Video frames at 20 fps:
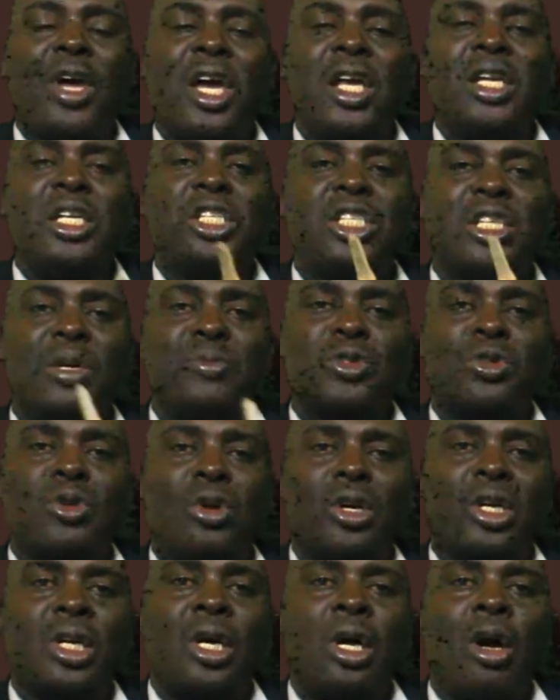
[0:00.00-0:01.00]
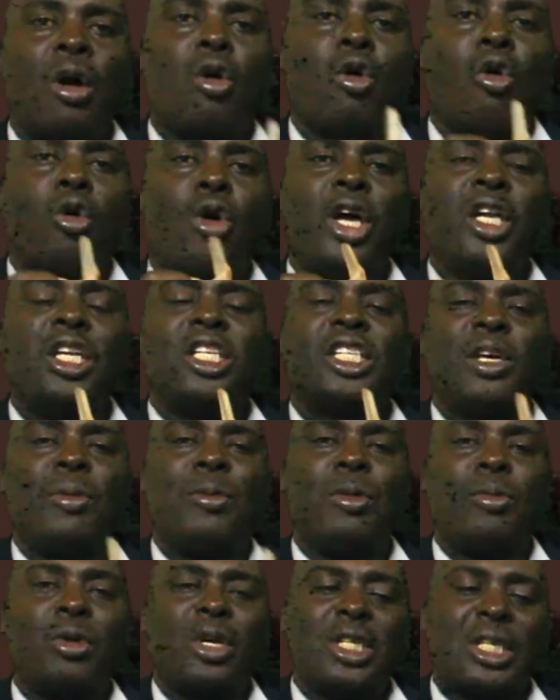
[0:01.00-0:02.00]
any gemstone or any
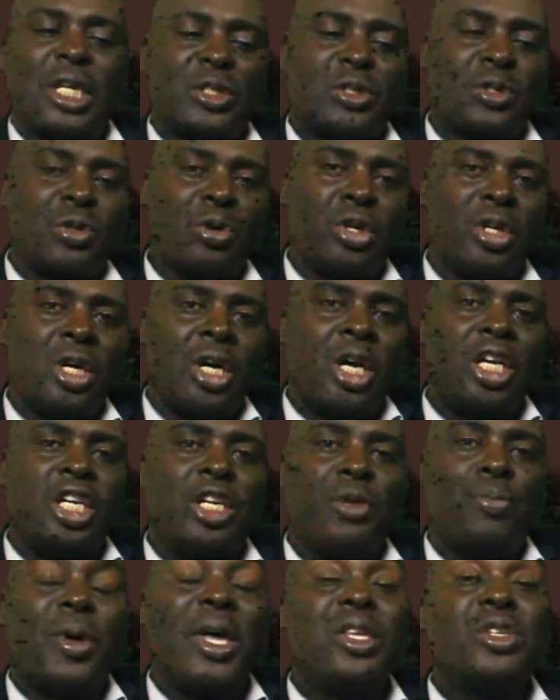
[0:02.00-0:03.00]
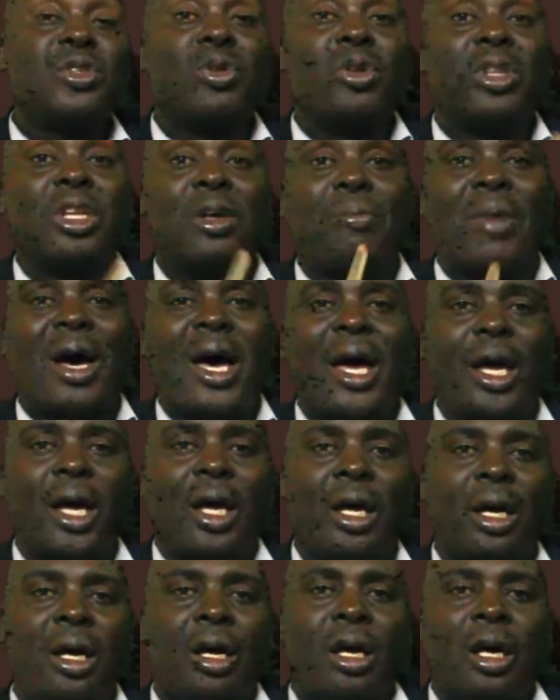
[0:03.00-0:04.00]
semi-precious stone depends on the buyer.
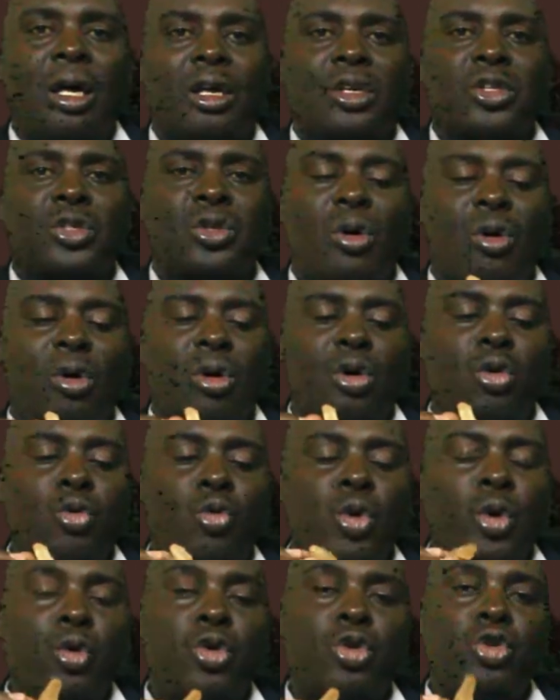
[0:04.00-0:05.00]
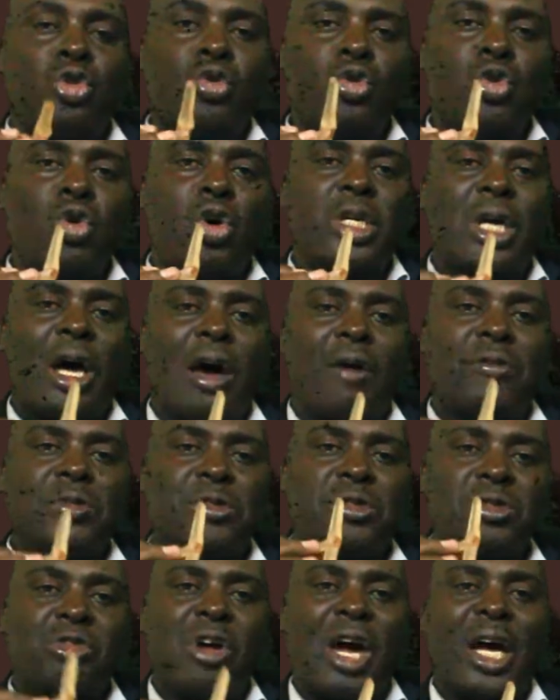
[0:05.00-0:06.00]
So we do not have
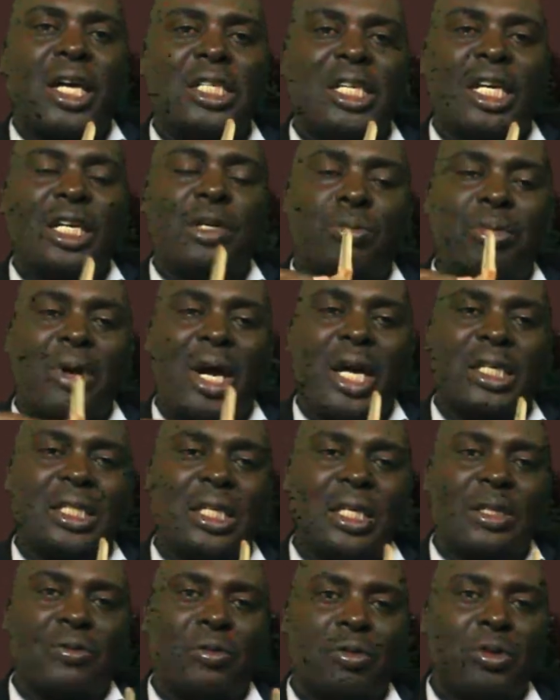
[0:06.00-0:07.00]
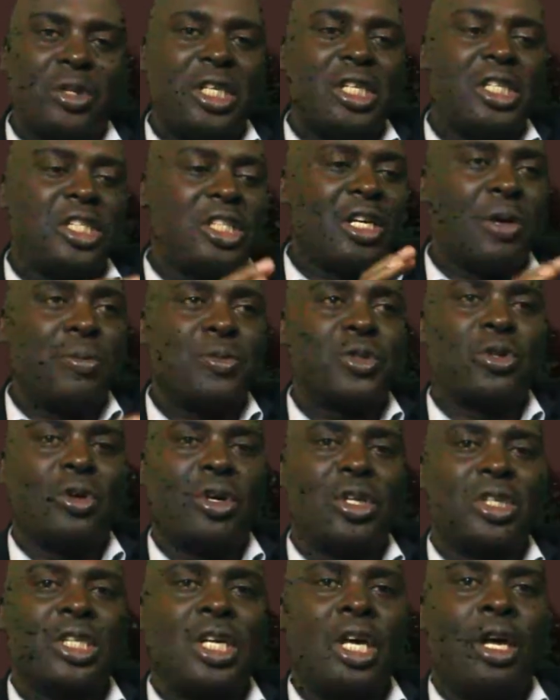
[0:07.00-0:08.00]
structured prices for these
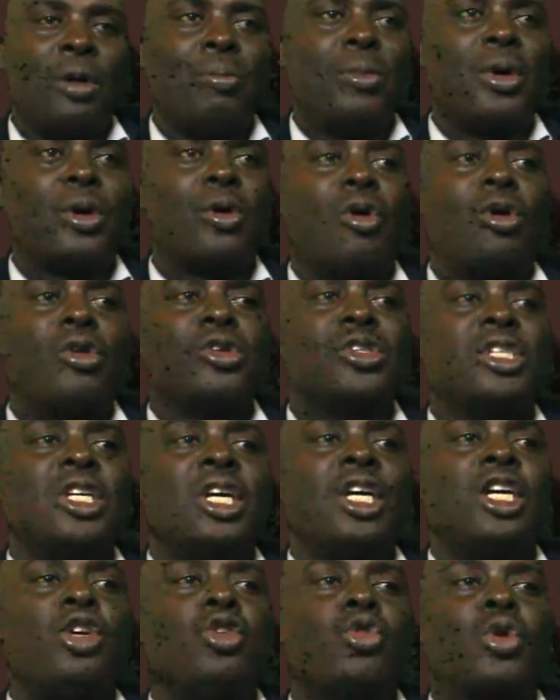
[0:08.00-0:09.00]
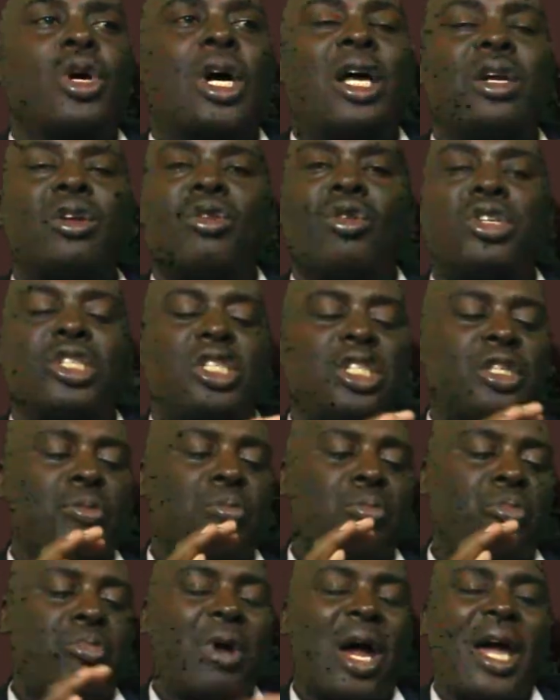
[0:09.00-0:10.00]
gemstones, because you cannot
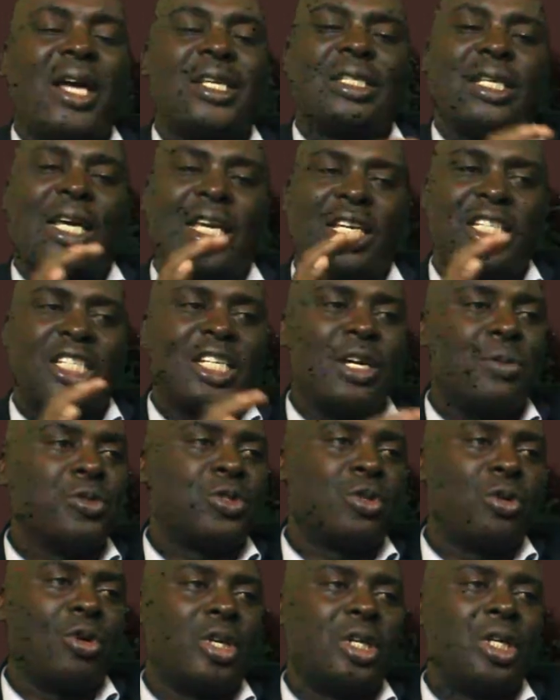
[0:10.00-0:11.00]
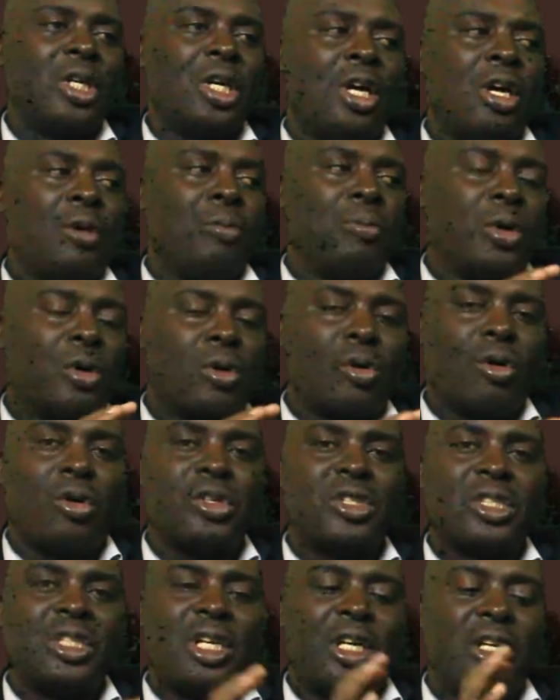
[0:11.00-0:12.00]
price a gemstone,
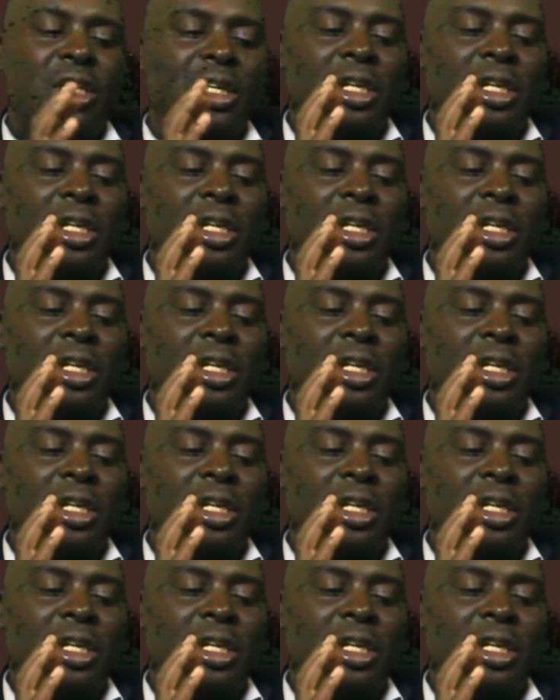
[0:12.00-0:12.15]
because they